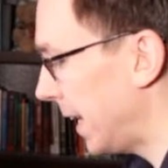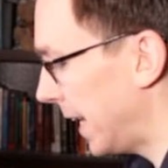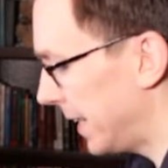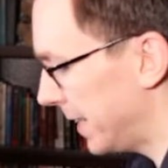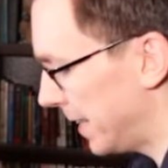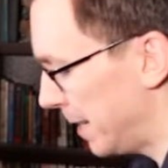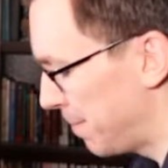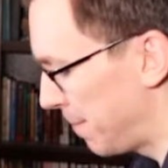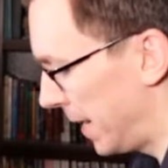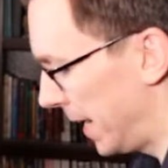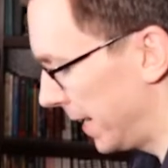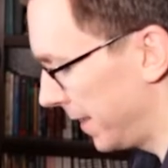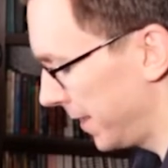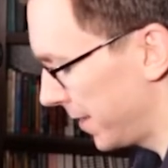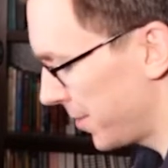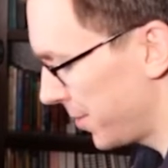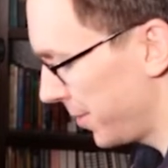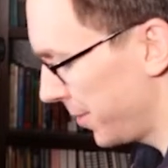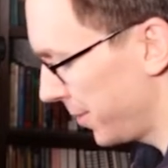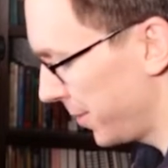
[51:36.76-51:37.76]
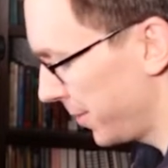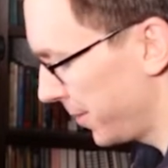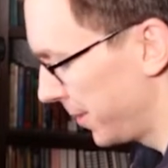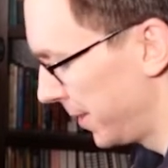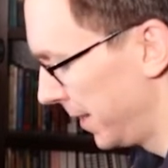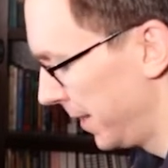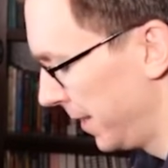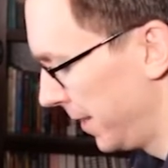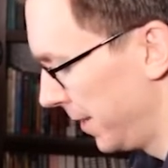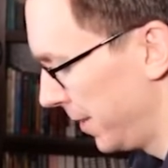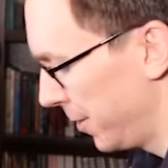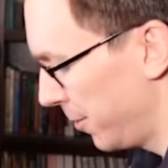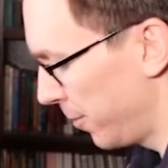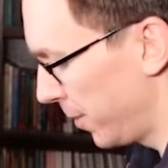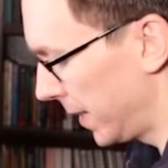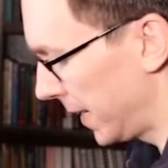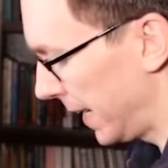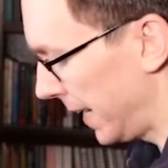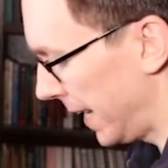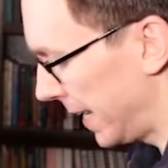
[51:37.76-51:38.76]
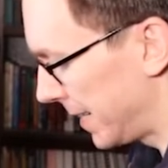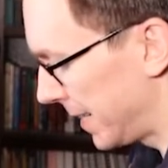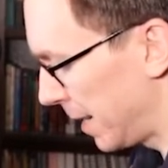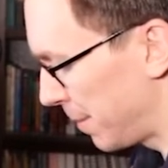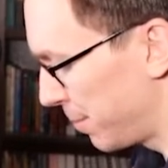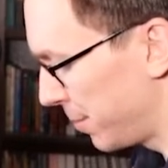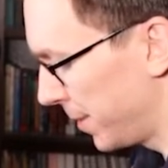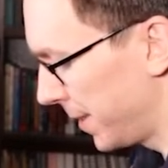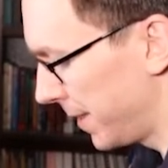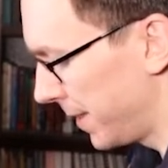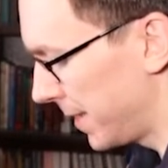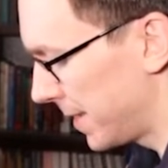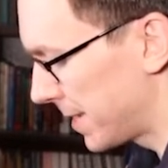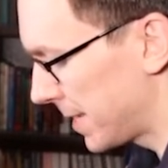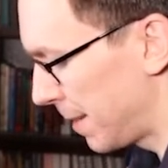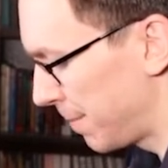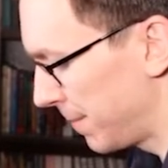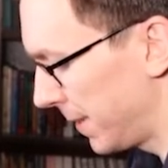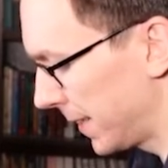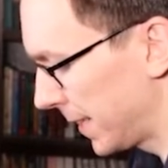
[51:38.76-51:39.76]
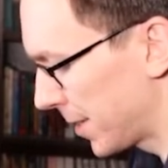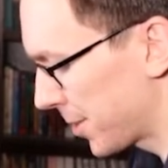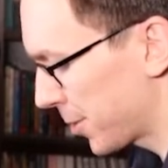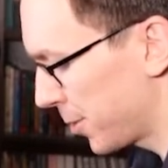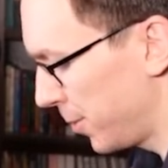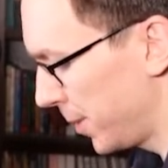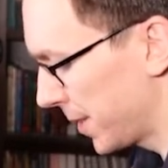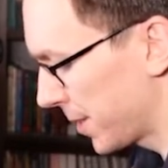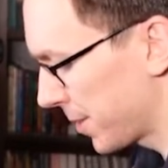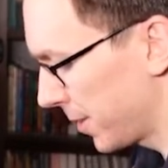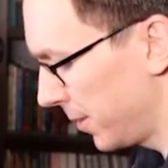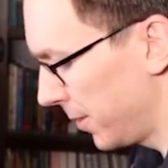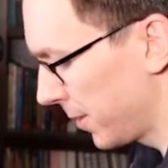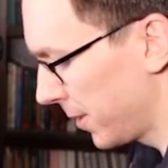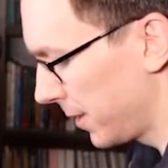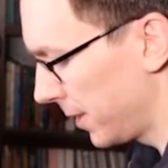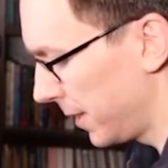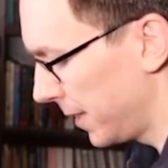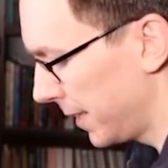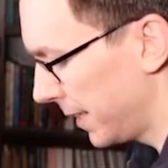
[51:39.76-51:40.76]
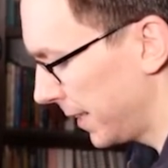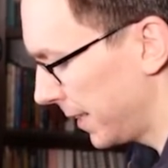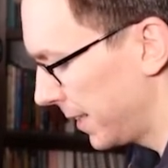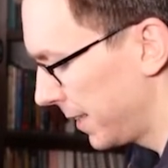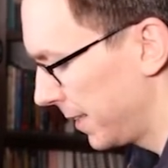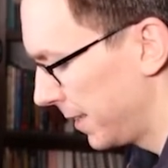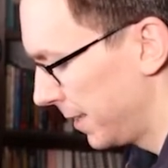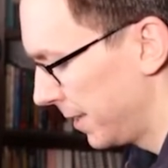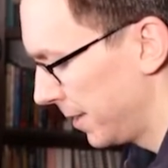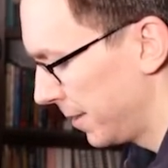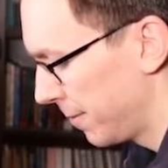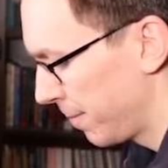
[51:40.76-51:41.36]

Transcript: and combine the two, what I end up with is something that's going to look like